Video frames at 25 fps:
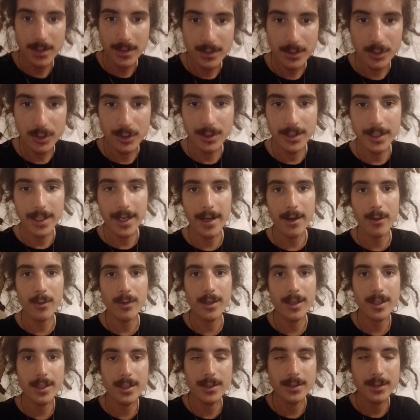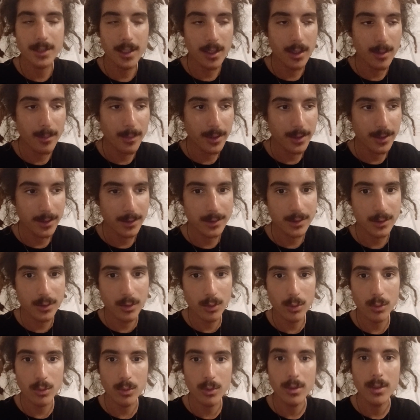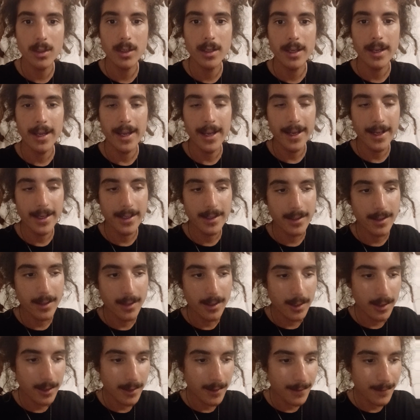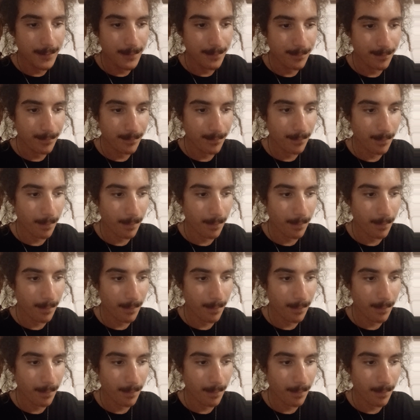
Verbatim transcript: So today I wanted to talk about the soul and um,